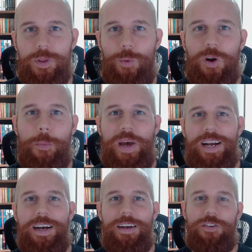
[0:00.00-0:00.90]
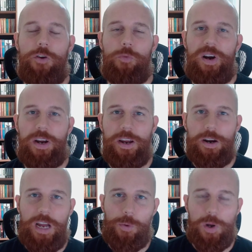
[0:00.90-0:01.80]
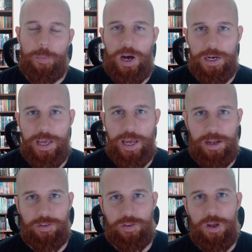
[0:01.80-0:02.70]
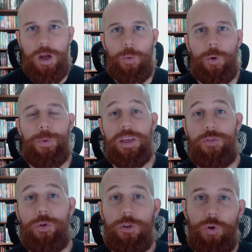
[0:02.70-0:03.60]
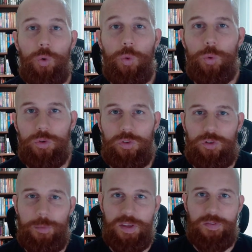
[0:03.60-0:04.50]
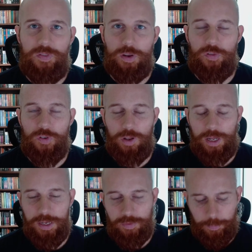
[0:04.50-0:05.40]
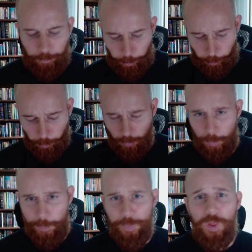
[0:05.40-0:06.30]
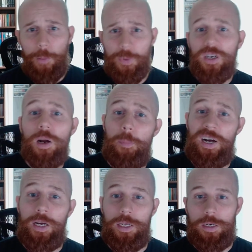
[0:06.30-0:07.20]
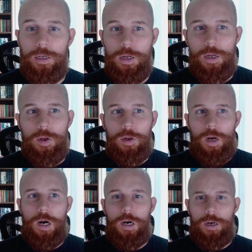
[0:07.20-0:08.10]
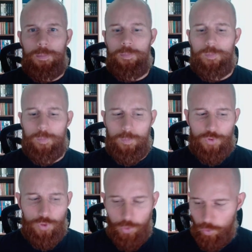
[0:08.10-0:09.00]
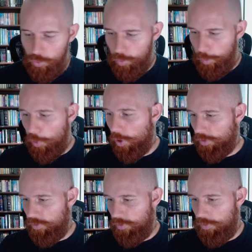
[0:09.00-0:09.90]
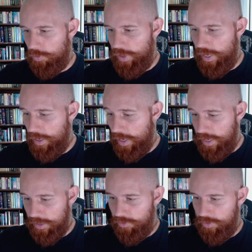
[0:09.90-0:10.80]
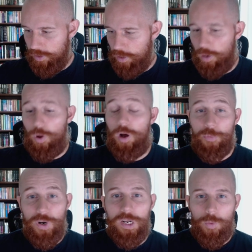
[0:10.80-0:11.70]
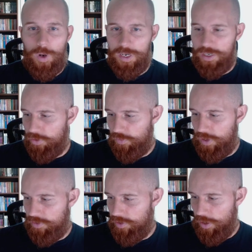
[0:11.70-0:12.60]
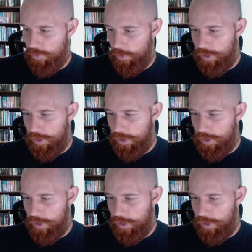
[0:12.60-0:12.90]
Welcome back, guys. Coach Berek here, Equity Podcast, where we give you the tools to be fit for life. We're going to combine two books that I actually, I'm reading one and I just finished another one.